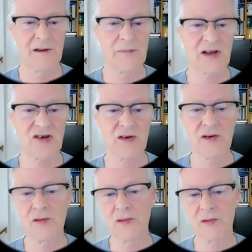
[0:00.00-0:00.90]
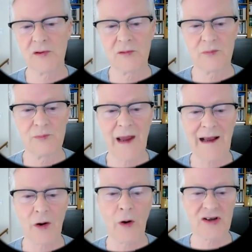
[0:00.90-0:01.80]
Make sure you, you make
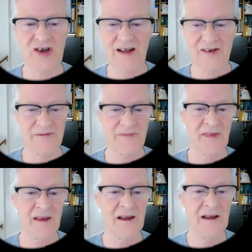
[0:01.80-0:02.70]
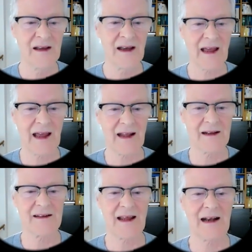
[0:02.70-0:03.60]
an oil change.
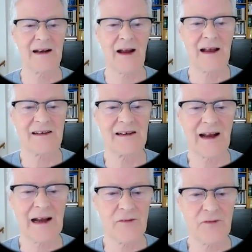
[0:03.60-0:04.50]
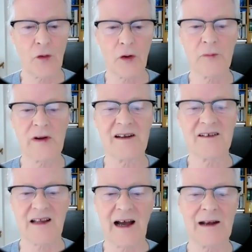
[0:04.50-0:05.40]
And then in nineteen ninety-four, we
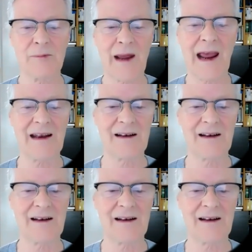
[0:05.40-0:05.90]
designed, made,